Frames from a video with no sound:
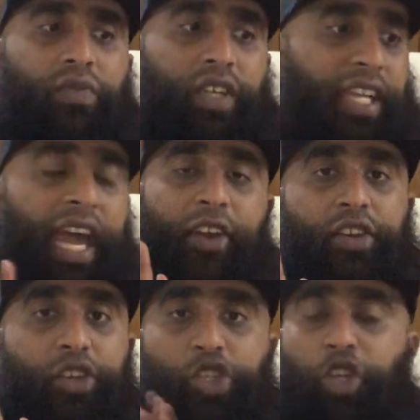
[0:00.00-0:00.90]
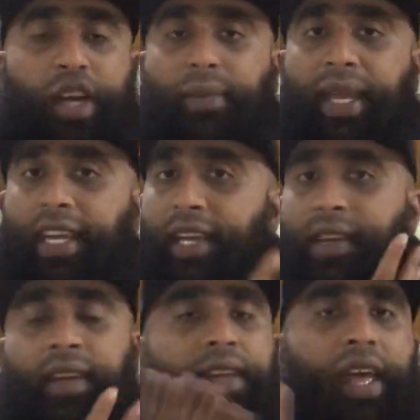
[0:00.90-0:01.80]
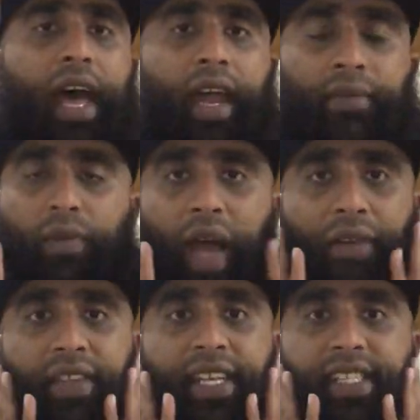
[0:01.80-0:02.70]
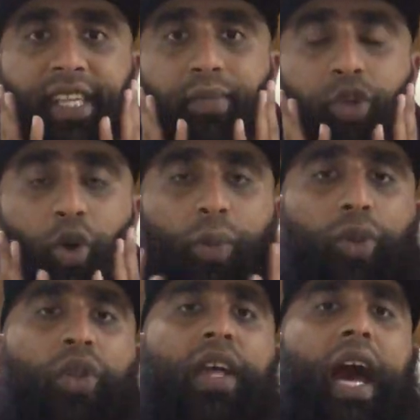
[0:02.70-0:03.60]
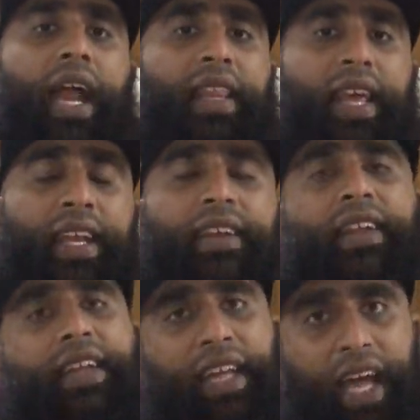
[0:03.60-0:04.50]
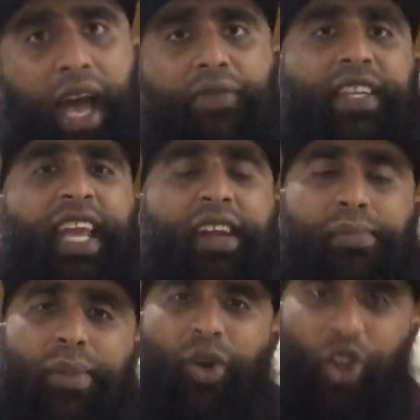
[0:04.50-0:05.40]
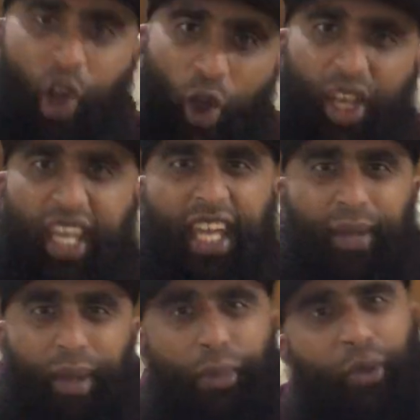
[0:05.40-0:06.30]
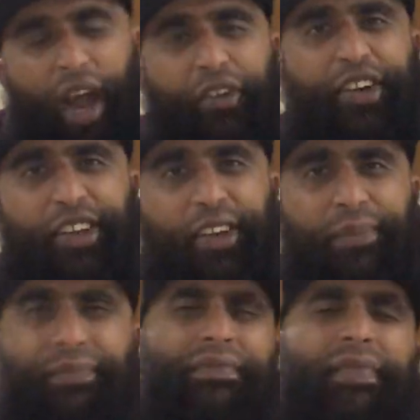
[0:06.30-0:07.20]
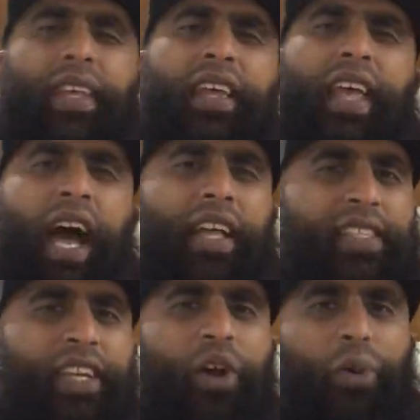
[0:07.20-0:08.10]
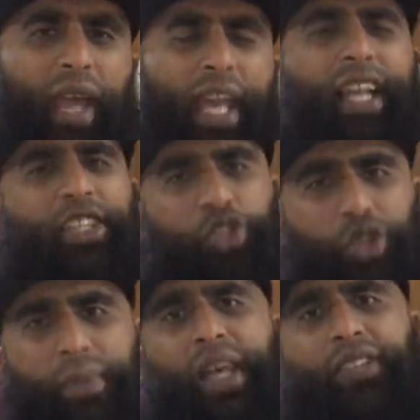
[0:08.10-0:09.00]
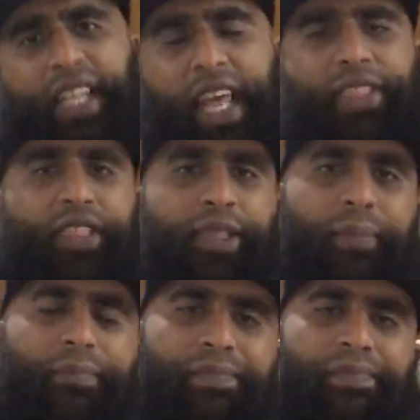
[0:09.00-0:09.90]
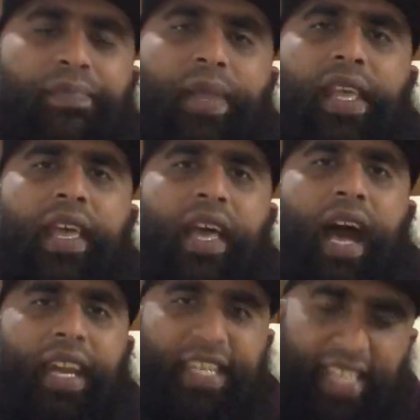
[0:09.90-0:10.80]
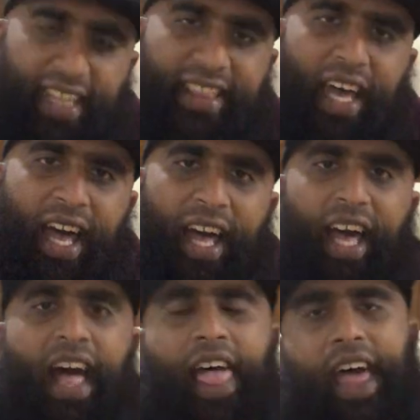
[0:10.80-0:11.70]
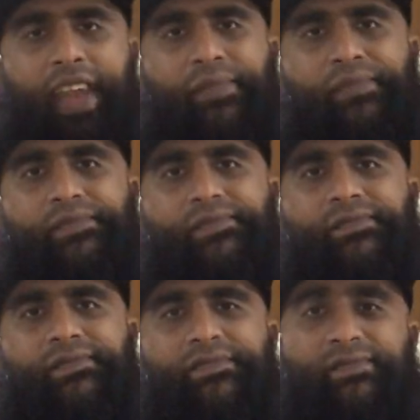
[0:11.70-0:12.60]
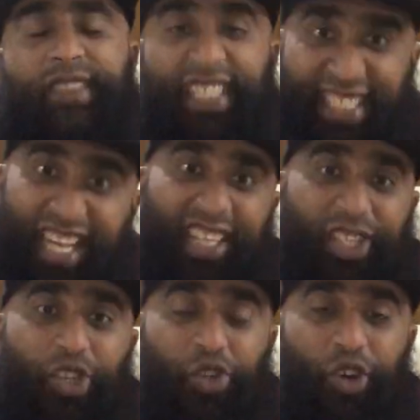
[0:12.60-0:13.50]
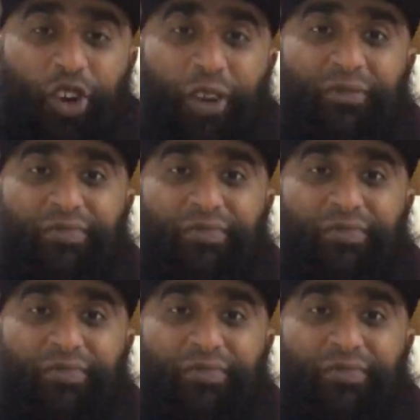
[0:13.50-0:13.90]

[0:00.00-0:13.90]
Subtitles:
carried on trimming and everything seemed normal, and then after getting a bit more cocky and a bit more arrogant, I said, okay, let's trim down the length. And I did that, and disaster struck.